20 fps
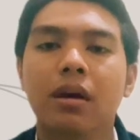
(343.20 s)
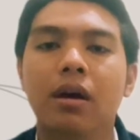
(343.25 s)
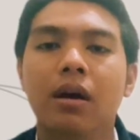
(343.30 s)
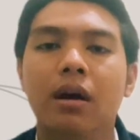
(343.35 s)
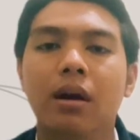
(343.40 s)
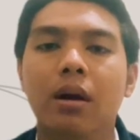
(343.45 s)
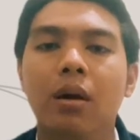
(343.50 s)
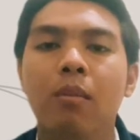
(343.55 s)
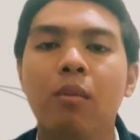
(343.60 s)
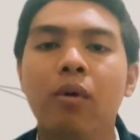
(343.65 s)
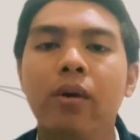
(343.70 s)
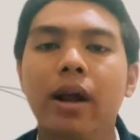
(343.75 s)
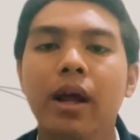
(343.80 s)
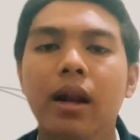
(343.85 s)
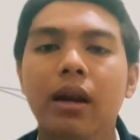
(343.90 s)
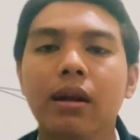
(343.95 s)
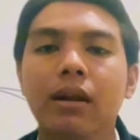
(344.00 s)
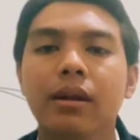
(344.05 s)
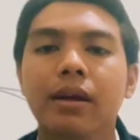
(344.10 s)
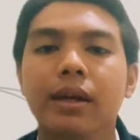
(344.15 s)
The
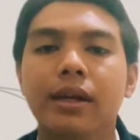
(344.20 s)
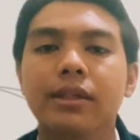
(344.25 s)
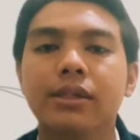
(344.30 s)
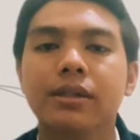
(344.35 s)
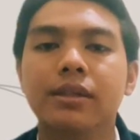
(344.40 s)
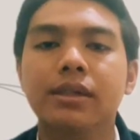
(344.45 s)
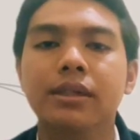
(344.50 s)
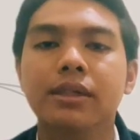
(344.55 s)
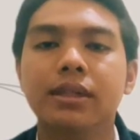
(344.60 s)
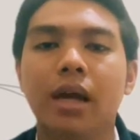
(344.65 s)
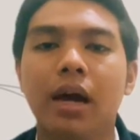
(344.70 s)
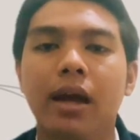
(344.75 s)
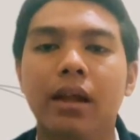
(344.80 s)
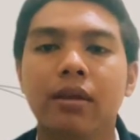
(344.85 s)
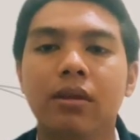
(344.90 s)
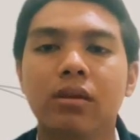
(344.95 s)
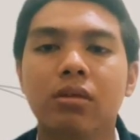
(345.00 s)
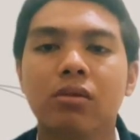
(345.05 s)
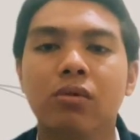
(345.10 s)
model is designed